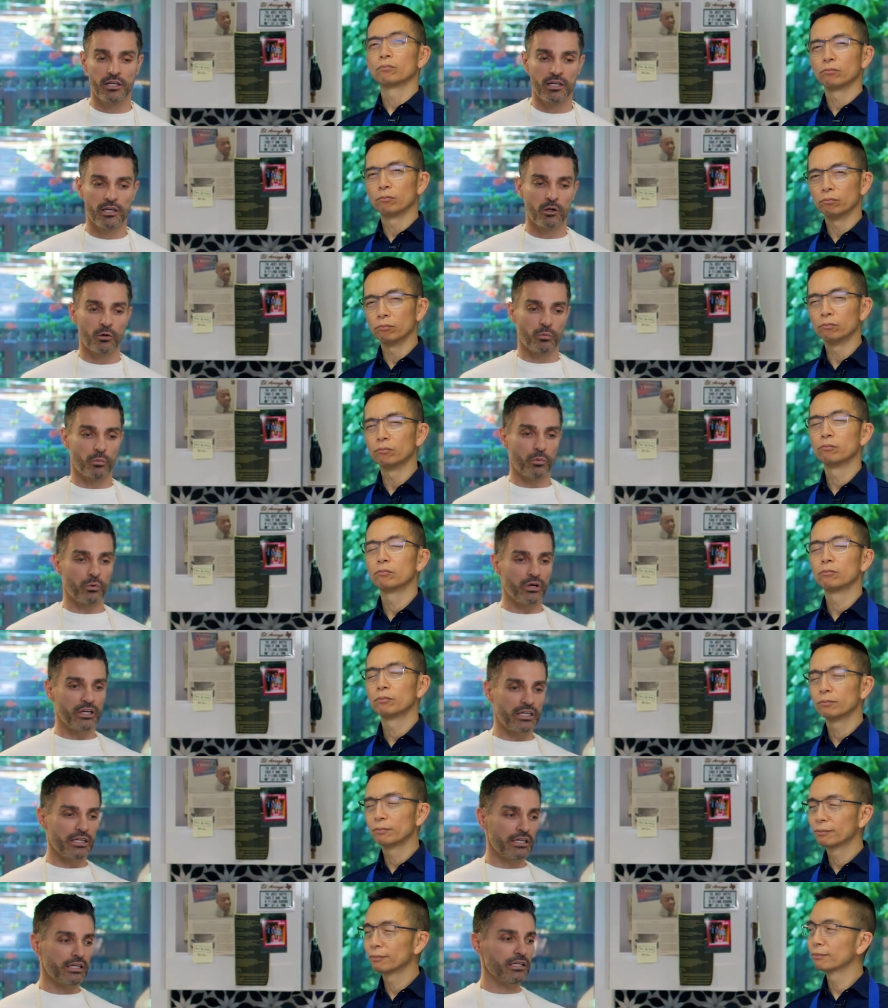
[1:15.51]
Speaker 1: Yeah.
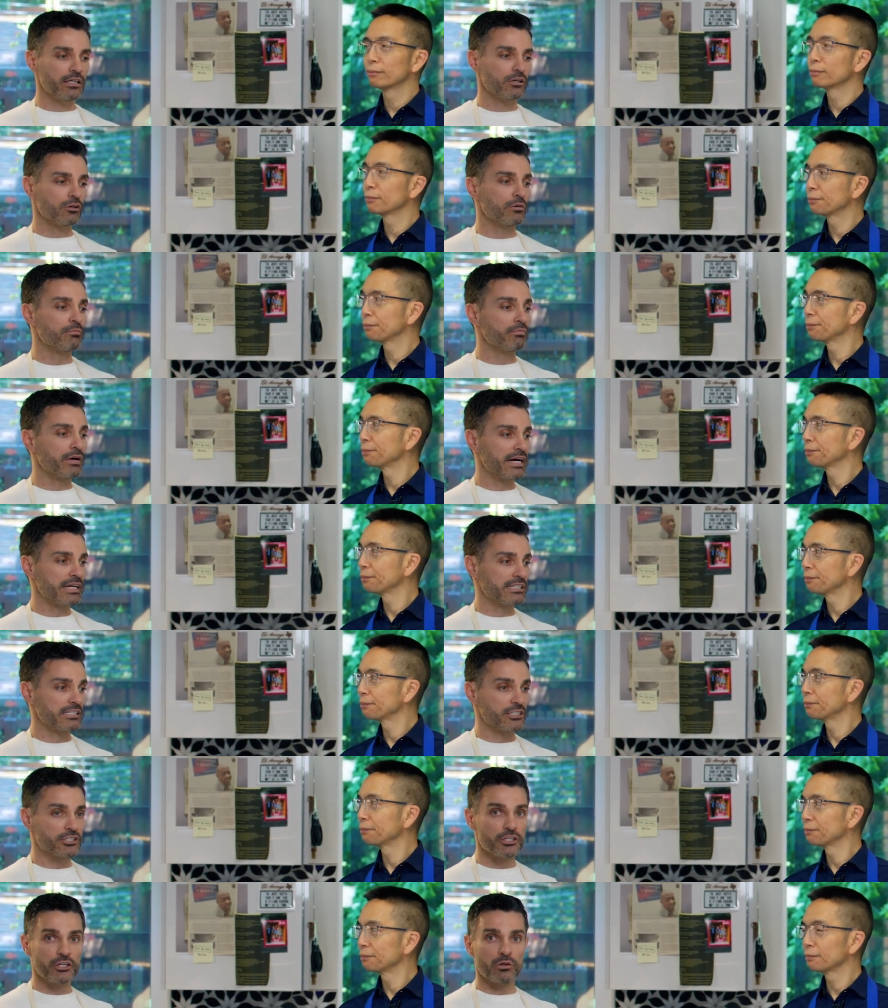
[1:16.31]
We combine
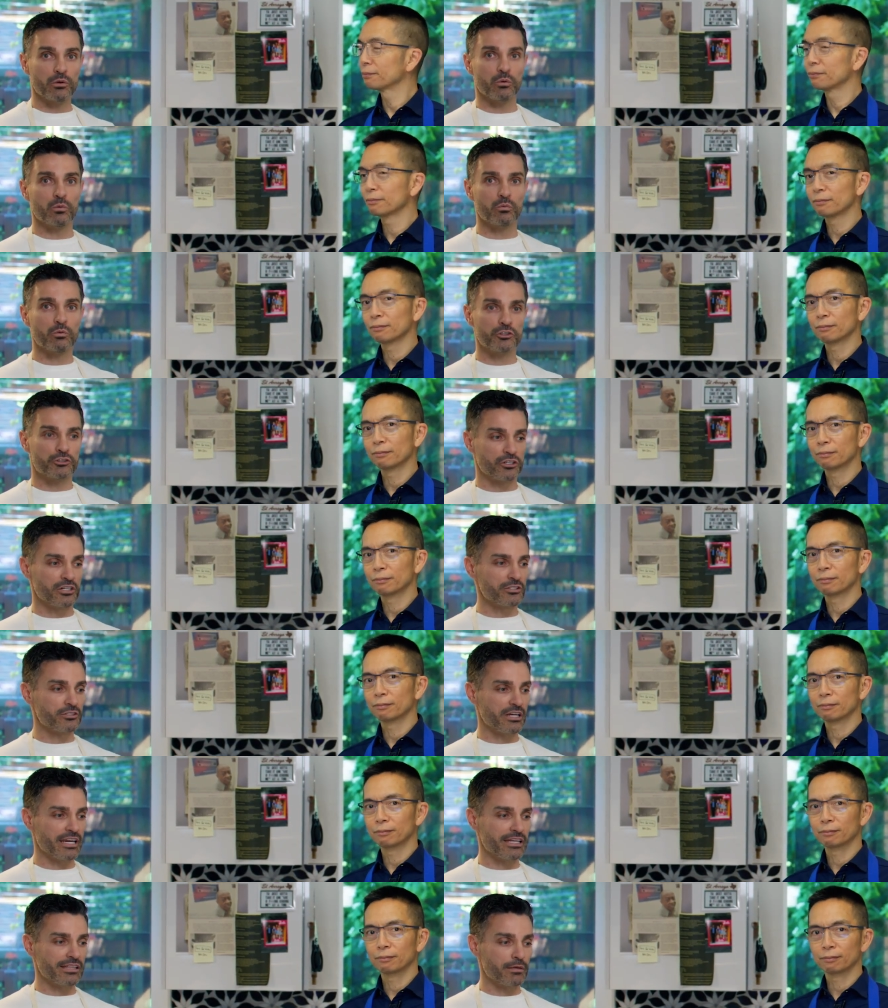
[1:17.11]
the two. We're trying
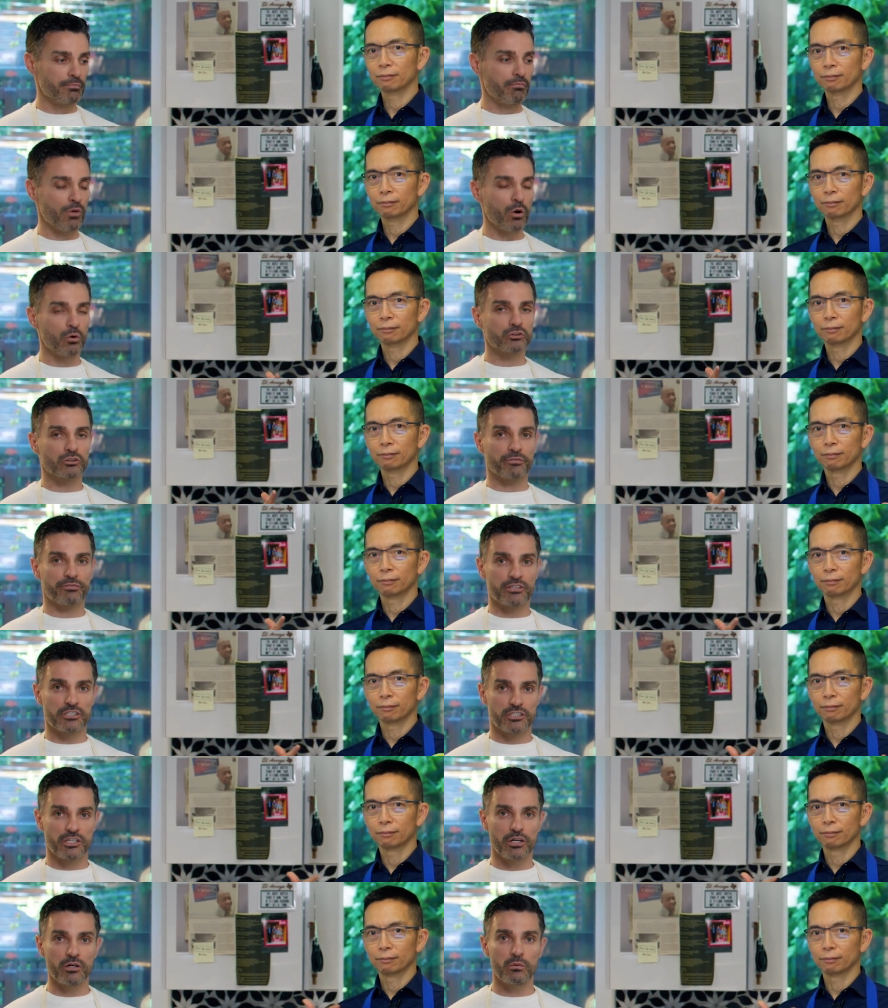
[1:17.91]
to get the most of the
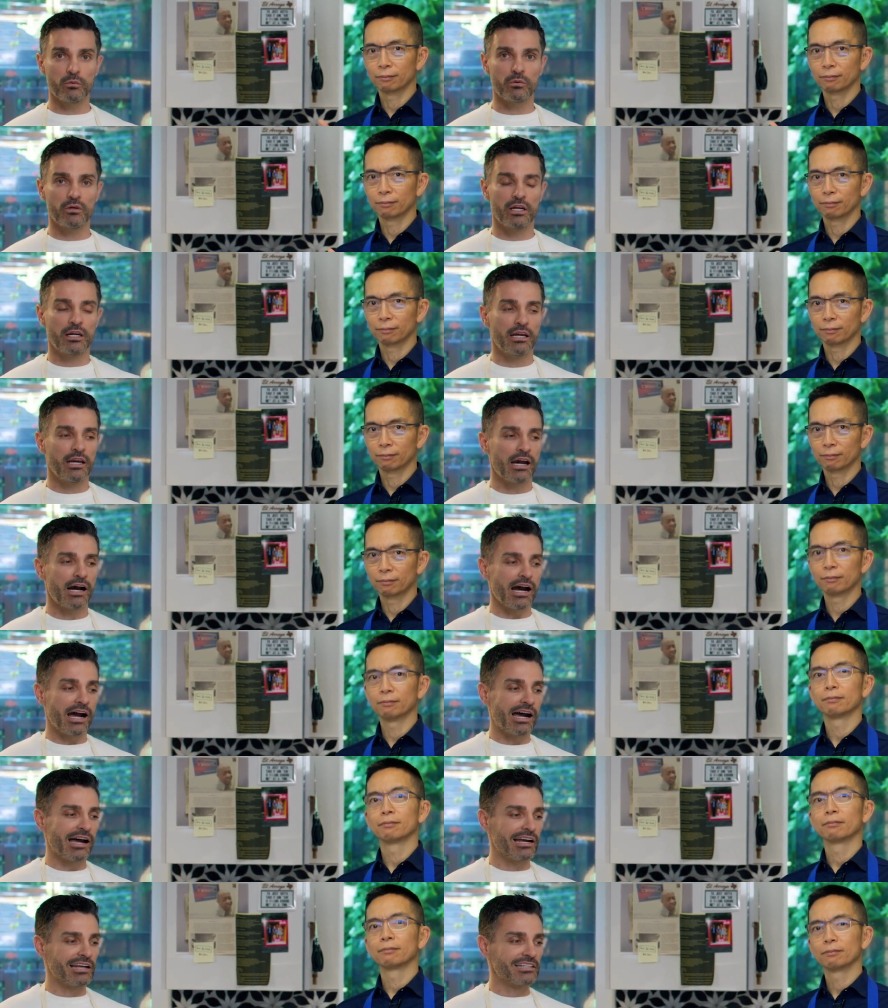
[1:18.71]
two.
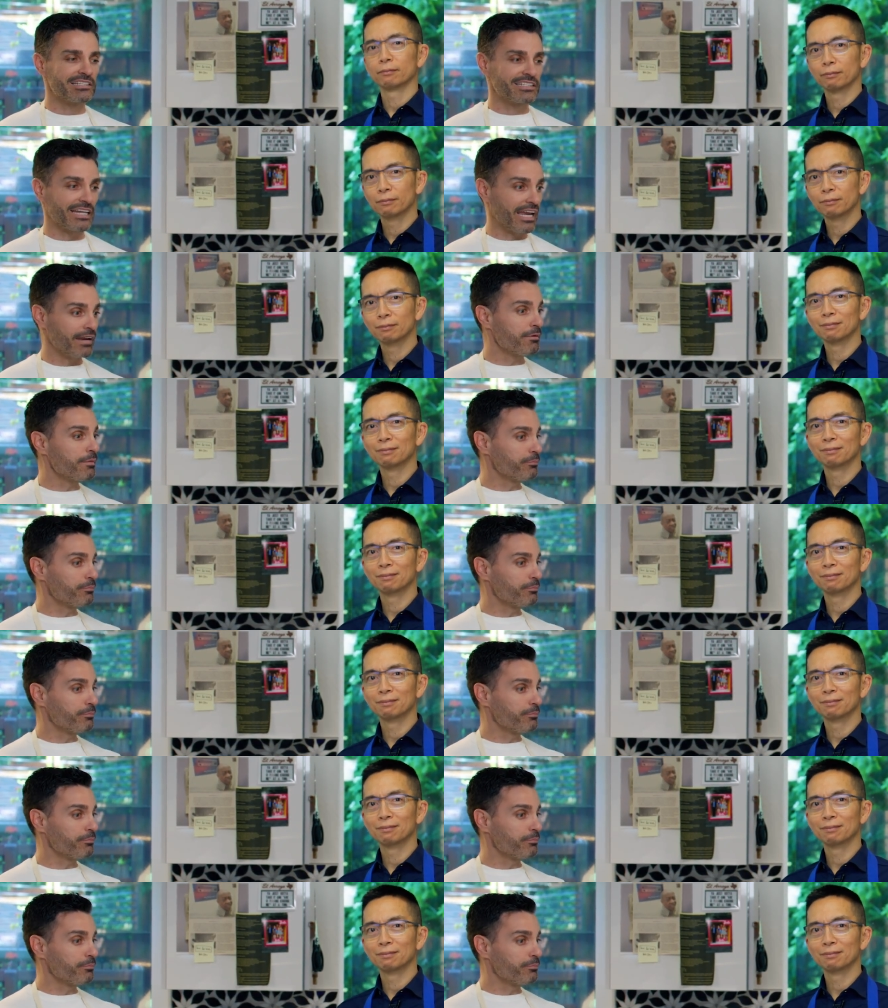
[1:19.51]
And I have